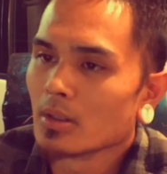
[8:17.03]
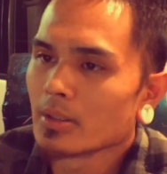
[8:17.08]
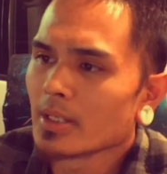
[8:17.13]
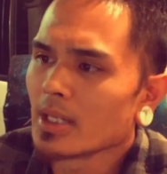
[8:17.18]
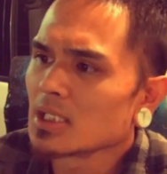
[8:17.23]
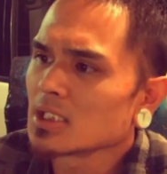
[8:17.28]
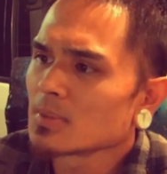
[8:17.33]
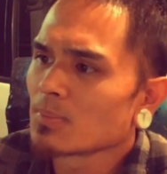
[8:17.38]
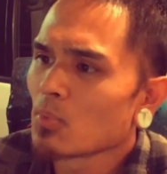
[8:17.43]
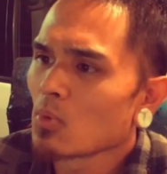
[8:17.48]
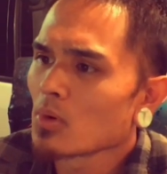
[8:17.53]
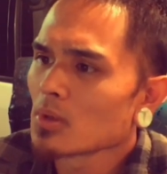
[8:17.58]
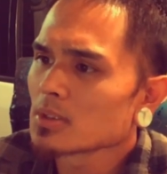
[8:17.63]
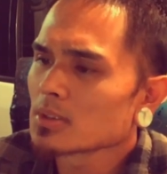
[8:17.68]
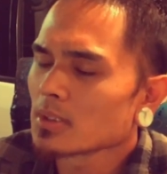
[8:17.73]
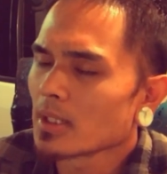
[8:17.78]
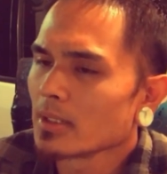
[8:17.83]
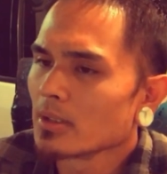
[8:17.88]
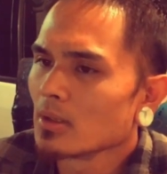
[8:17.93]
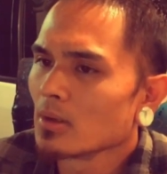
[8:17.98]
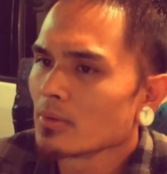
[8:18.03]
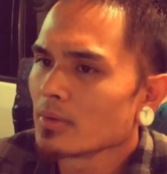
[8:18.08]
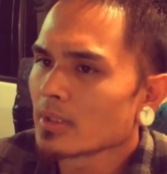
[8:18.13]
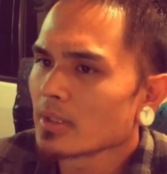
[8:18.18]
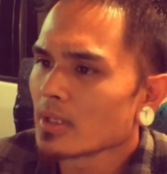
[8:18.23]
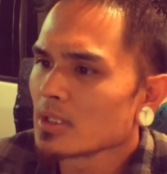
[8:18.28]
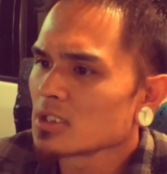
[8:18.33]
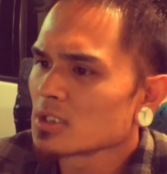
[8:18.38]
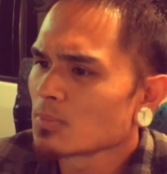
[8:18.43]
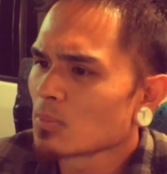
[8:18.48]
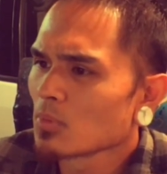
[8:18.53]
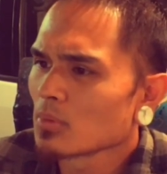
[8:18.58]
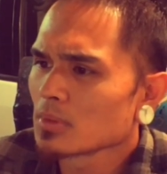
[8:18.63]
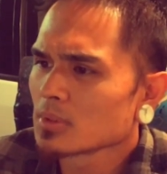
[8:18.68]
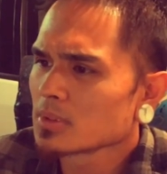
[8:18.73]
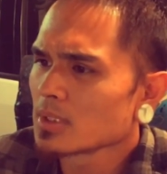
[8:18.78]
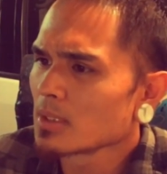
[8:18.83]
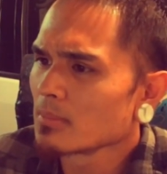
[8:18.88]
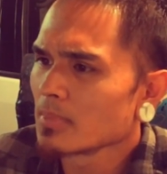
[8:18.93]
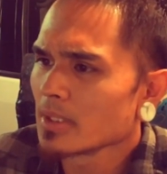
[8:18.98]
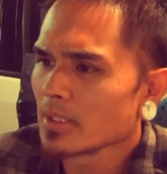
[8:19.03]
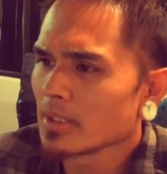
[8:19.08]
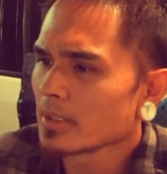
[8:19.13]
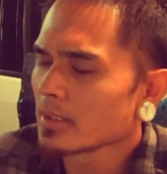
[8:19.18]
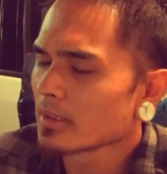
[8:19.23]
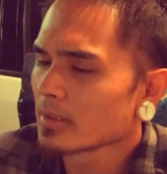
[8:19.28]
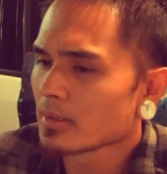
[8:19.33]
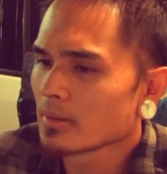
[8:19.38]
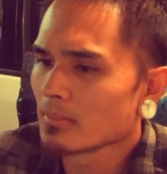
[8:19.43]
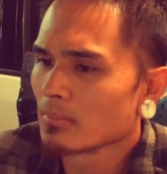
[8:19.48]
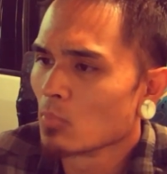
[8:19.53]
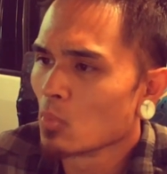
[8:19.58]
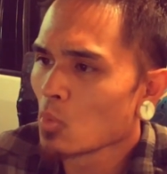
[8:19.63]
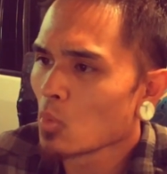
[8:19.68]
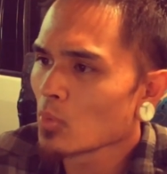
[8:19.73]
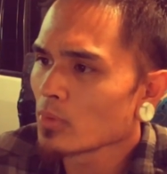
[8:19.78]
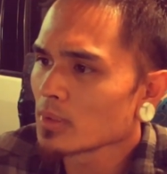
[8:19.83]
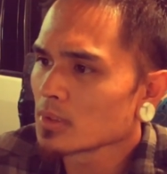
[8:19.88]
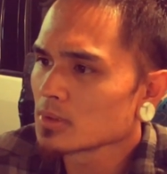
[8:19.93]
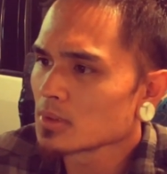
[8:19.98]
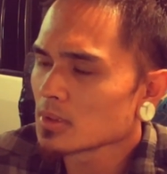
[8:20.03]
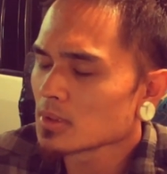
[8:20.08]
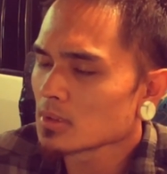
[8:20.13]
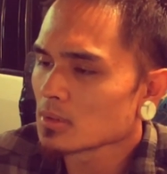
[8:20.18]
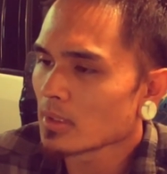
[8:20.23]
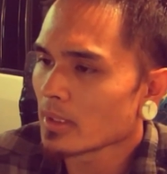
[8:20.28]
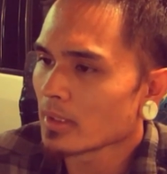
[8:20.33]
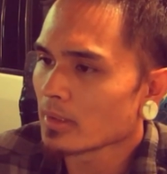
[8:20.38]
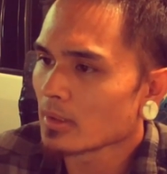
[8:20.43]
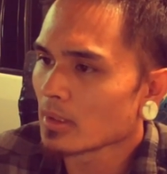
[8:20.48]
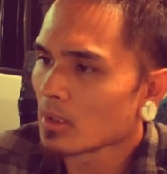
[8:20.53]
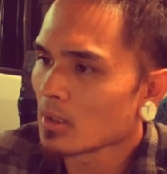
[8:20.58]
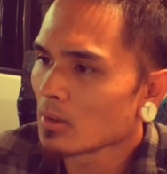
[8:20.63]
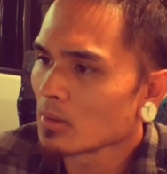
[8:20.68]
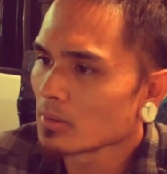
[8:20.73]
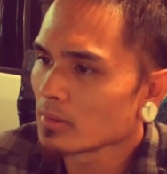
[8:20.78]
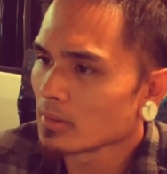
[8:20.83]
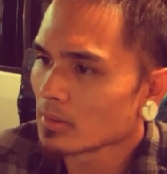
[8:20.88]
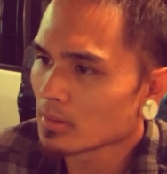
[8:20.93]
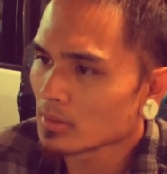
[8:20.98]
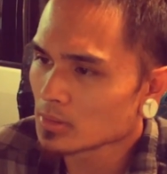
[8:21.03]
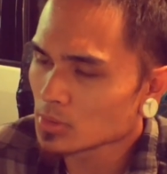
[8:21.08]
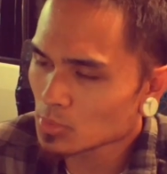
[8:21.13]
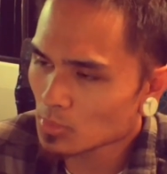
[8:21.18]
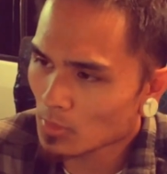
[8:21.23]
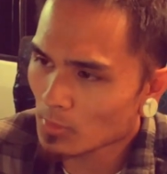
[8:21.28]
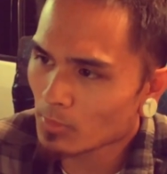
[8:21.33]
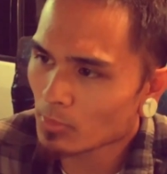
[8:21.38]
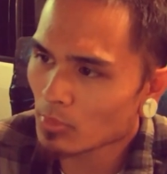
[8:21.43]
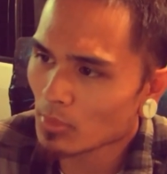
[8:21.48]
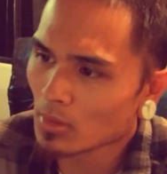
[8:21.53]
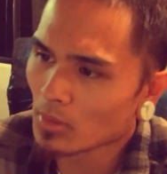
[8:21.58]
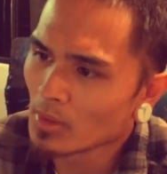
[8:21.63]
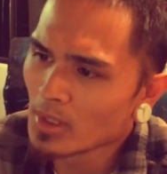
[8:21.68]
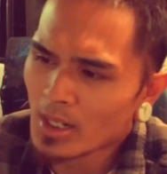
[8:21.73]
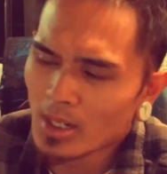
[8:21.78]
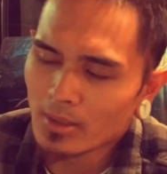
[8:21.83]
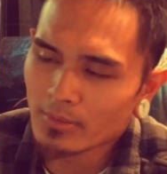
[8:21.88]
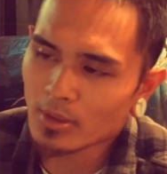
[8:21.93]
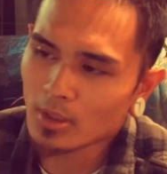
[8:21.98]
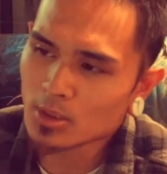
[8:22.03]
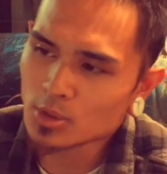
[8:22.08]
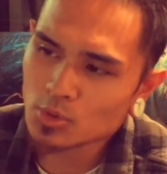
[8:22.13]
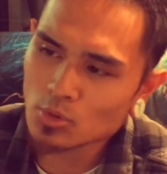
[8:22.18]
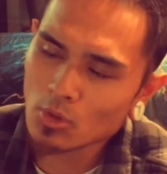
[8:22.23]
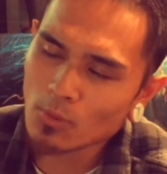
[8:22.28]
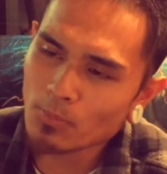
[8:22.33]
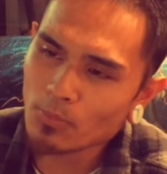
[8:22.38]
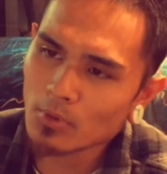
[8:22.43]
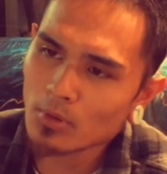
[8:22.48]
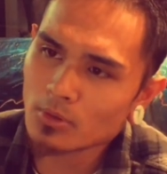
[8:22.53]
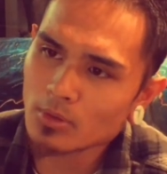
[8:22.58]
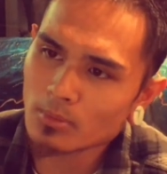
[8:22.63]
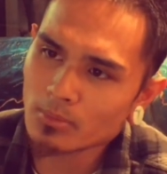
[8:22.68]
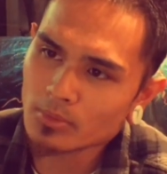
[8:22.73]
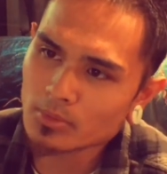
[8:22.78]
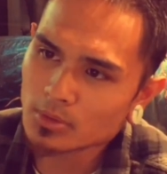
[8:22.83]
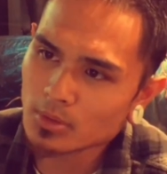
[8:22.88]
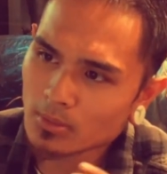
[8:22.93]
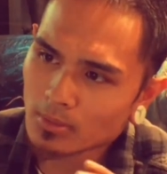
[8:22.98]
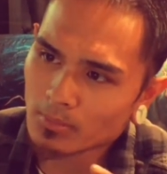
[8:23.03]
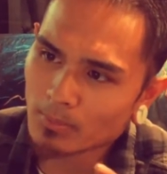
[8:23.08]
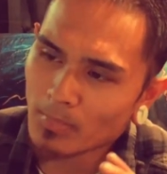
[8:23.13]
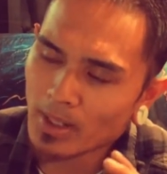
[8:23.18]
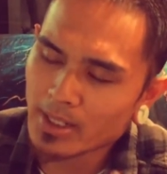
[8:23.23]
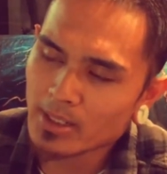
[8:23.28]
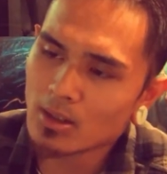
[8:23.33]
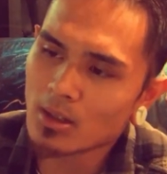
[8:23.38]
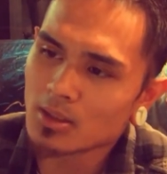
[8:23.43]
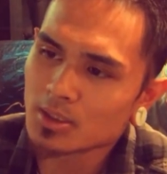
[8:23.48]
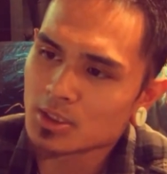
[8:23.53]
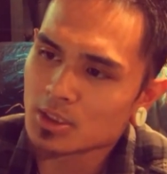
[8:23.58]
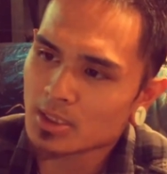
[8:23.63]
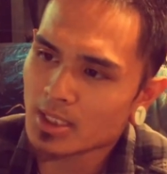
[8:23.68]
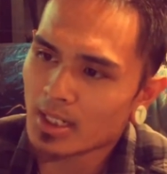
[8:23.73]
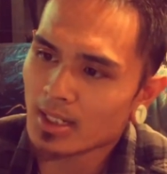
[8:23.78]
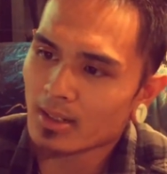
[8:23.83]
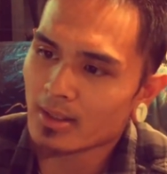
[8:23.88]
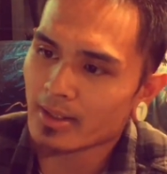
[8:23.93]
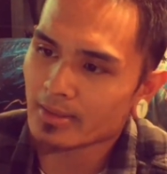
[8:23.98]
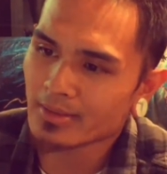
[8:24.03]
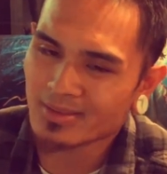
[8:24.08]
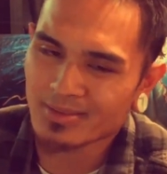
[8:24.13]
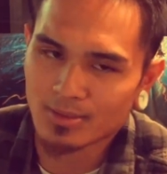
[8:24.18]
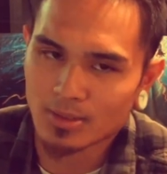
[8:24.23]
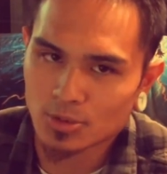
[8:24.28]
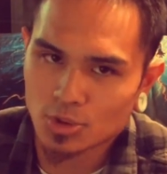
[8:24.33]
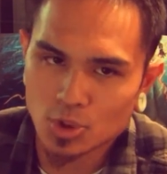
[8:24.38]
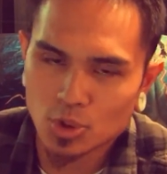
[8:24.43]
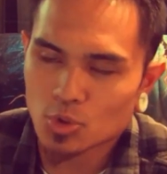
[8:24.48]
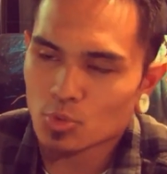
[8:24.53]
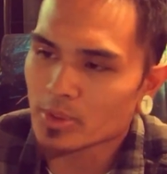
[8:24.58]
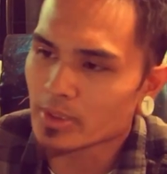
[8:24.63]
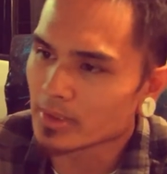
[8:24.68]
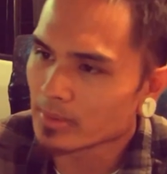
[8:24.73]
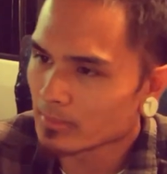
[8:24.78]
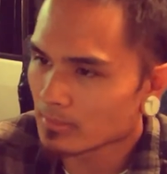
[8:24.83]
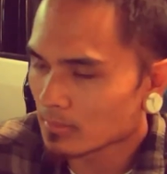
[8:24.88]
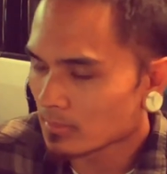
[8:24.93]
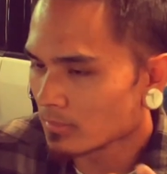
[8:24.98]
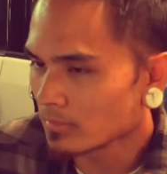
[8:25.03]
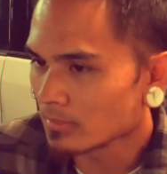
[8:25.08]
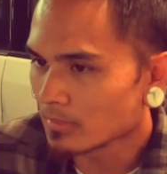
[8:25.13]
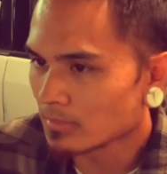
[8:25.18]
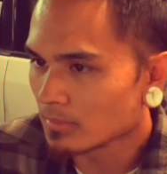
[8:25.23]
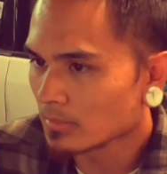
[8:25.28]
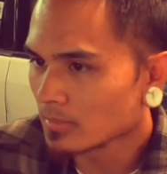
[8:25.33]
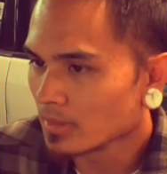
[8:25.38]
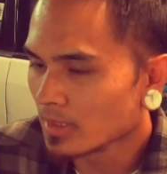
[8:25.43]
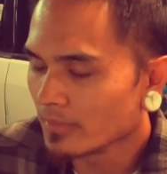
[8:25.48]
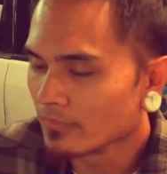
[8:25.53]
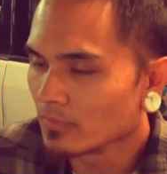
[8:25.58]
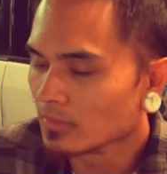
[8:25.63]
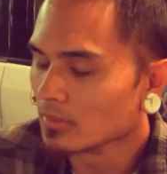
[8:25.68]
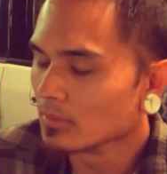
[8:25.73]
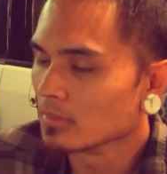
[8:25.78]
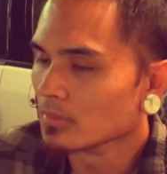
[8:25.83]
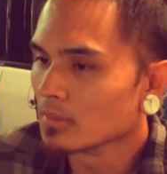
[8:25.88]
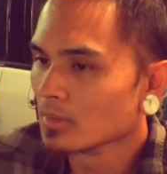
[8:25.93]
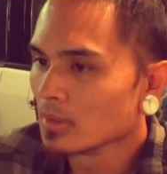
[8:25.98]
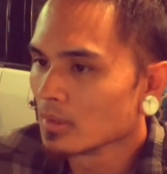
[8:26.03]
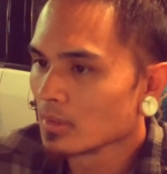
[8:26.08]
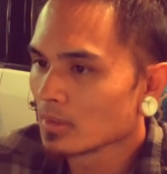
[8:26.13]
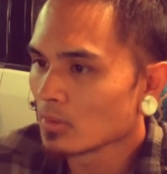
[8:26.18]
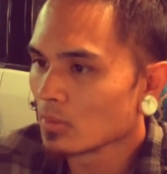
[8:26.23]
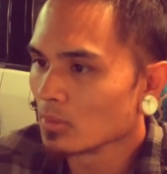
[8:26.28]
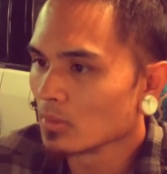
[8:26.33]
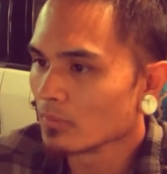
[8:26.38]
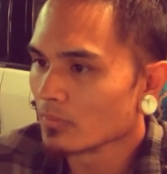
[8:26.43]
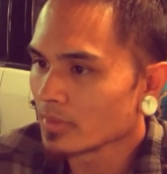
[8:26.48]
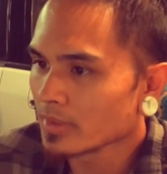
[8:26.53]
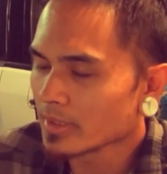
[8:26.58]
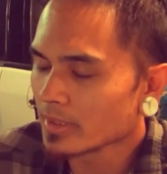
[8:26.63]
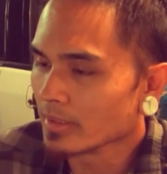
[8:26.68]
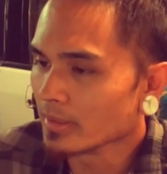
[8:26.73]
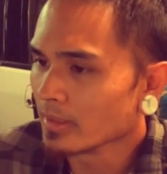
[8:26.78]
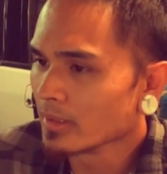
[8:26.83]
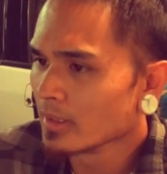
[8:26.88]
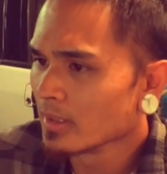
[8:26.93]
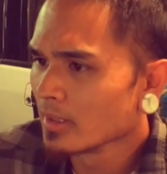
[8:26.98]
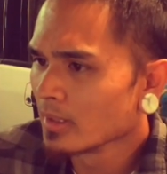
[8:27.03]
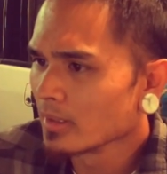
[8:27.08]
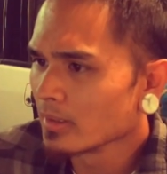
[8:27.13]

K-Sports, I know the K-Sports, they make more than just like the Control Pro. The Control Pro, to my knowledge, is kind of like a street level coilover kit.